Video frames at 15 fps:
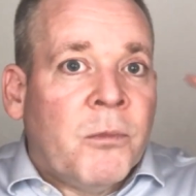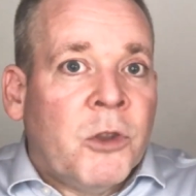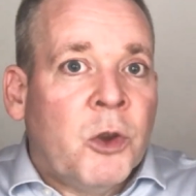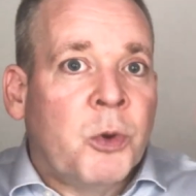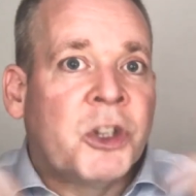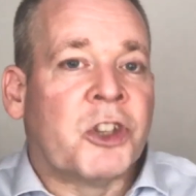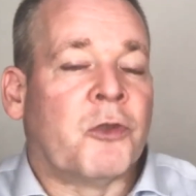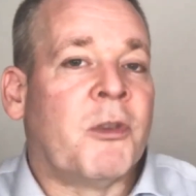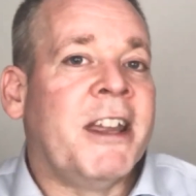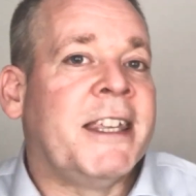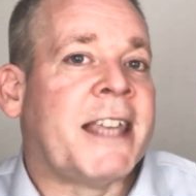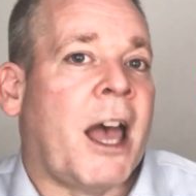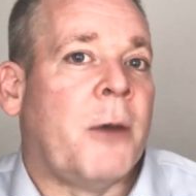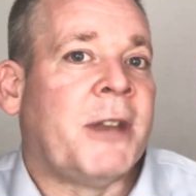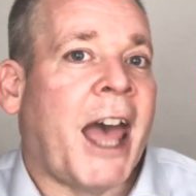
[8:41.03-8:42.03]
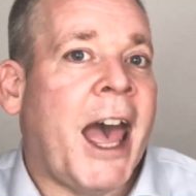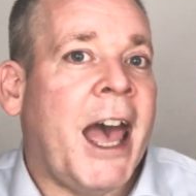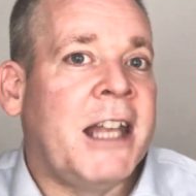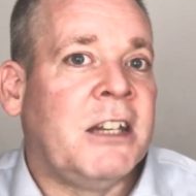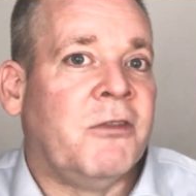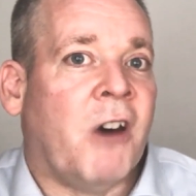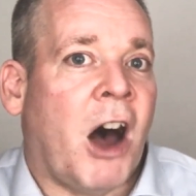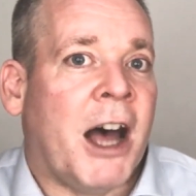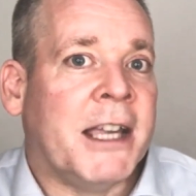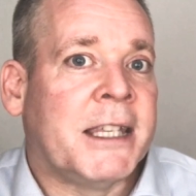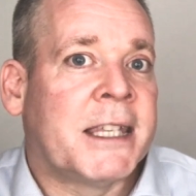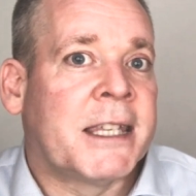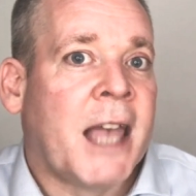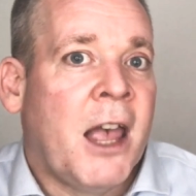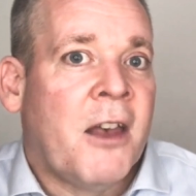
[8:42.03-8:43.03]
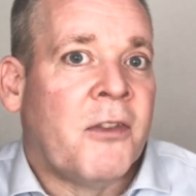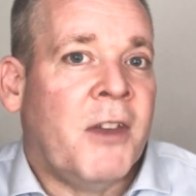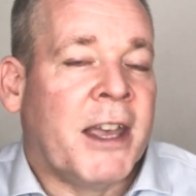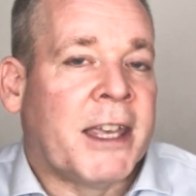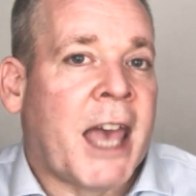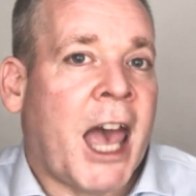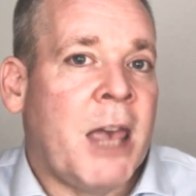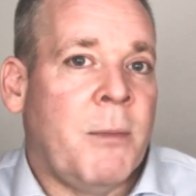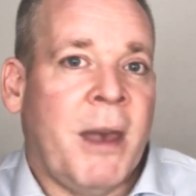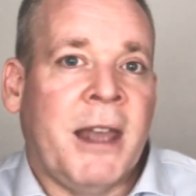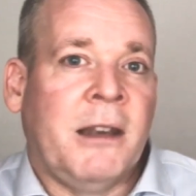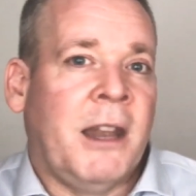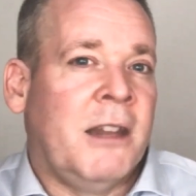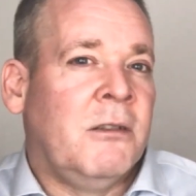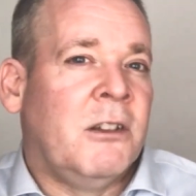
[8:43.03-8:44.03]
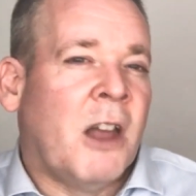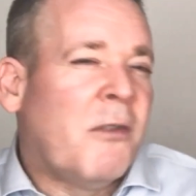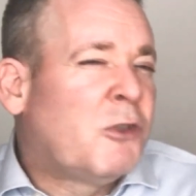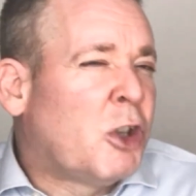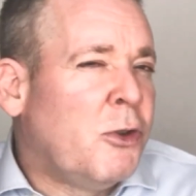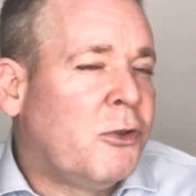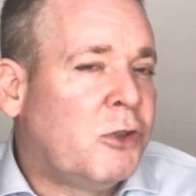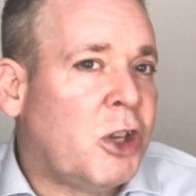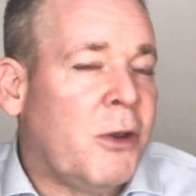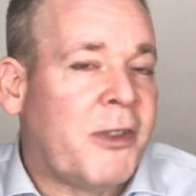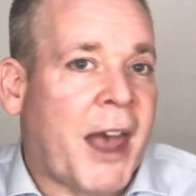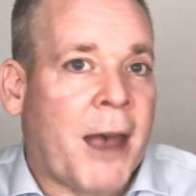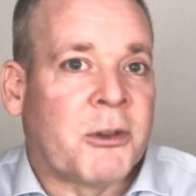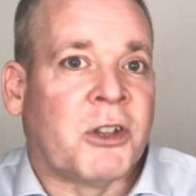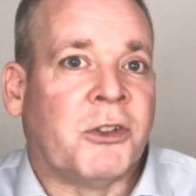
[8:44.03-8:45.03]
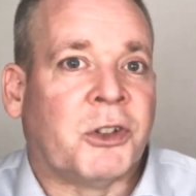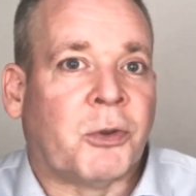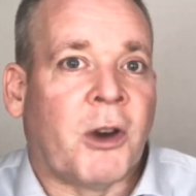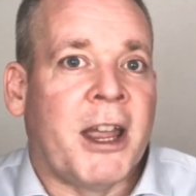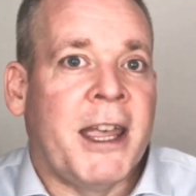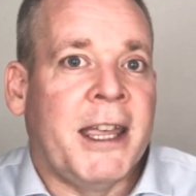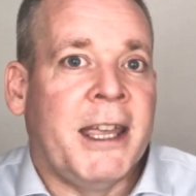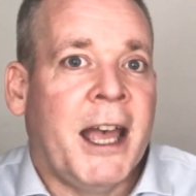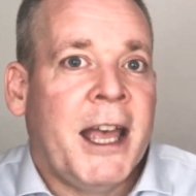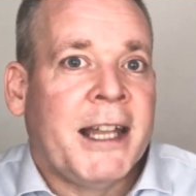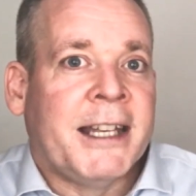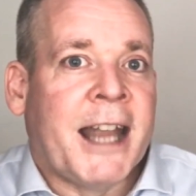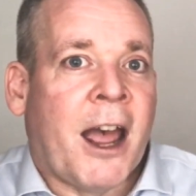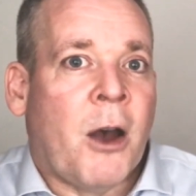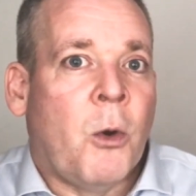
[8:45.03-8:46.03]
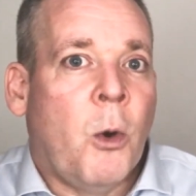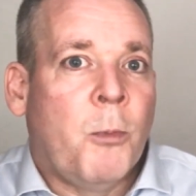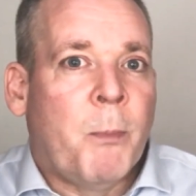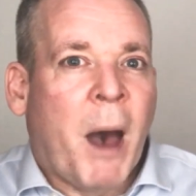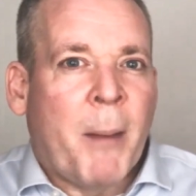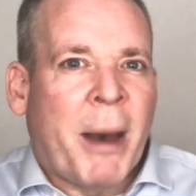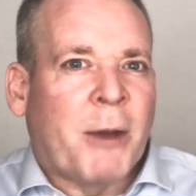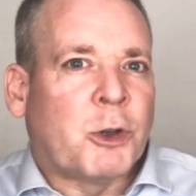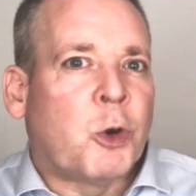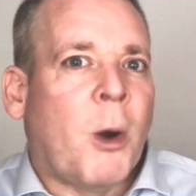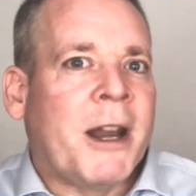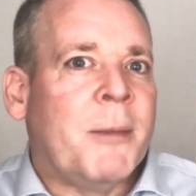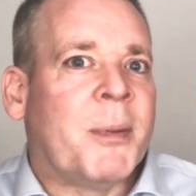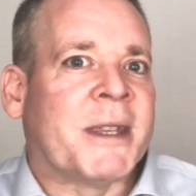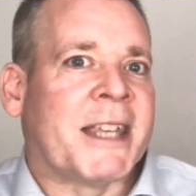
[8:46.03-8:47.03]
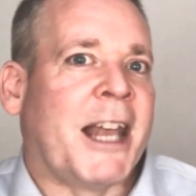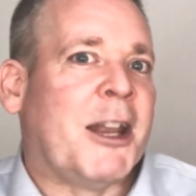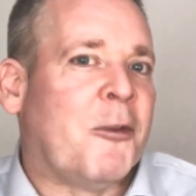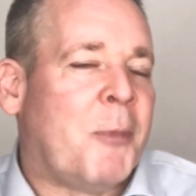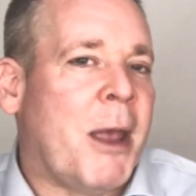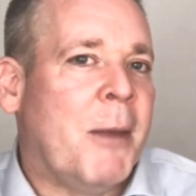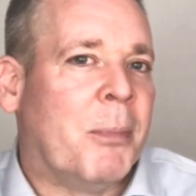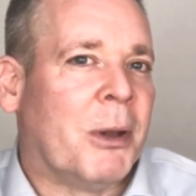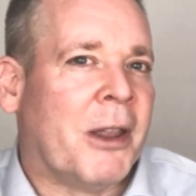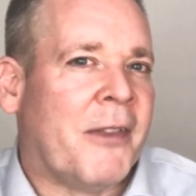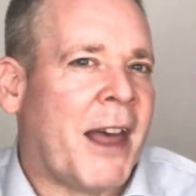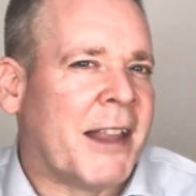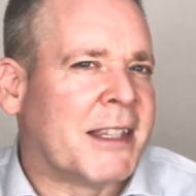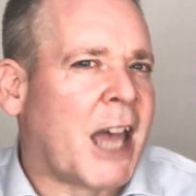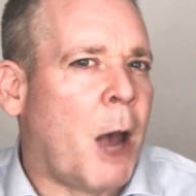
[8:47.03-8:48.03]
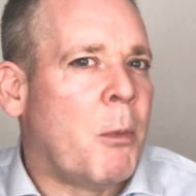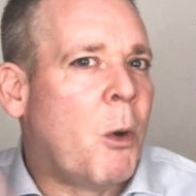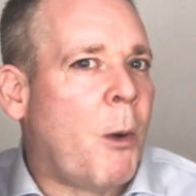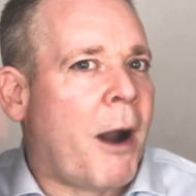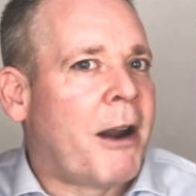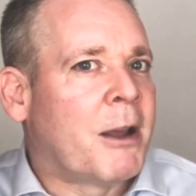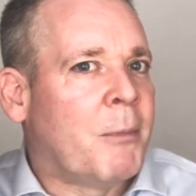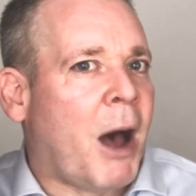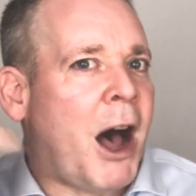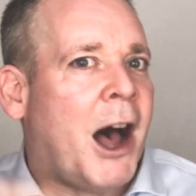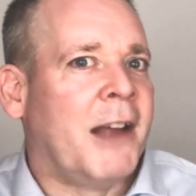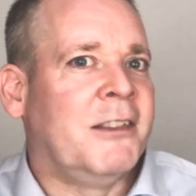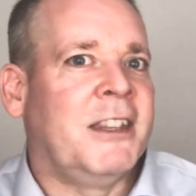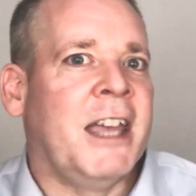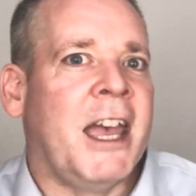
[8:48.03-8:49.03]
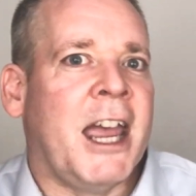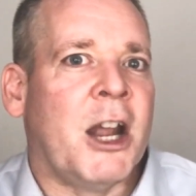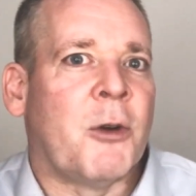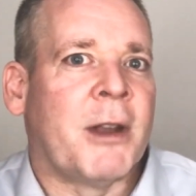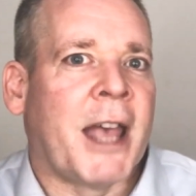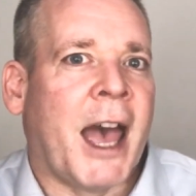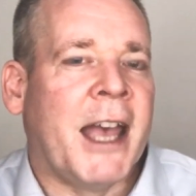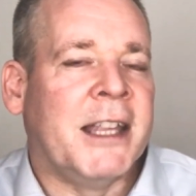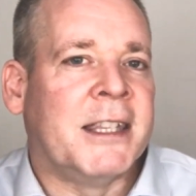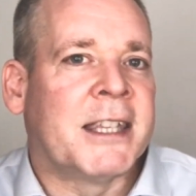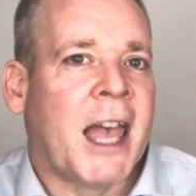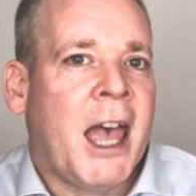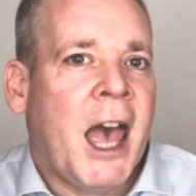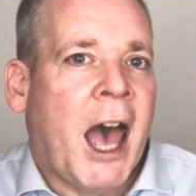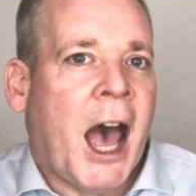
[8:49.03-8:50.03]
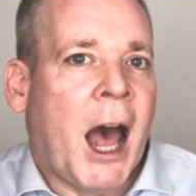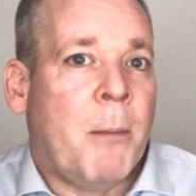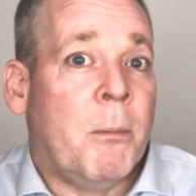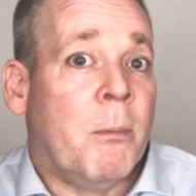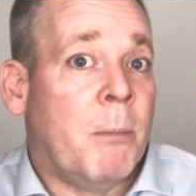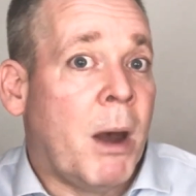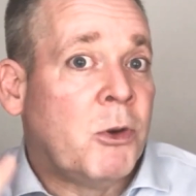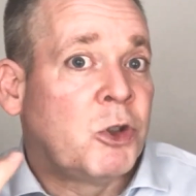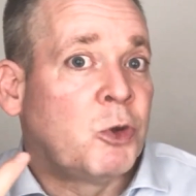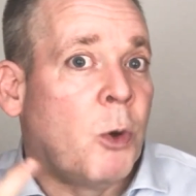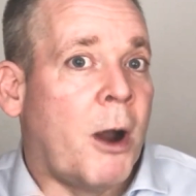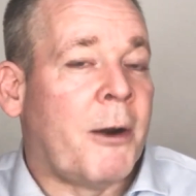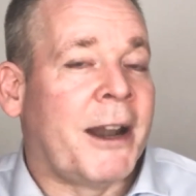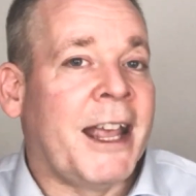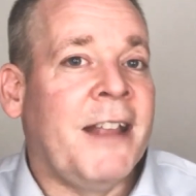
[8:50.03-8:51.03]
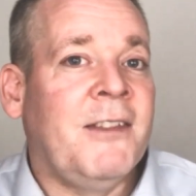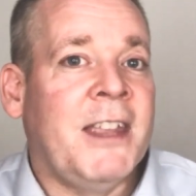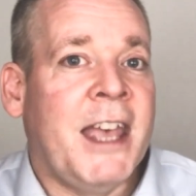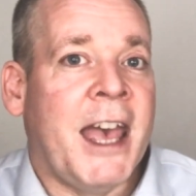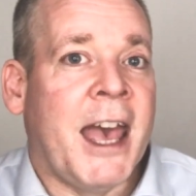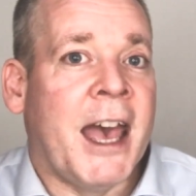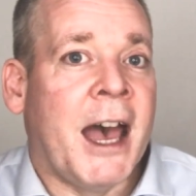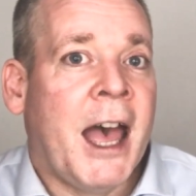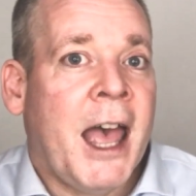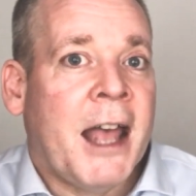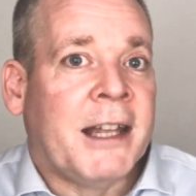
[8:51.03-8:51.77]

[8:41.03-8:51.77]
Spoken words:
there was the ReSound Air device that came in 2003. Now, about 20% of people at that time were wearing behind the ear hearing aids, and most wearing in the ear.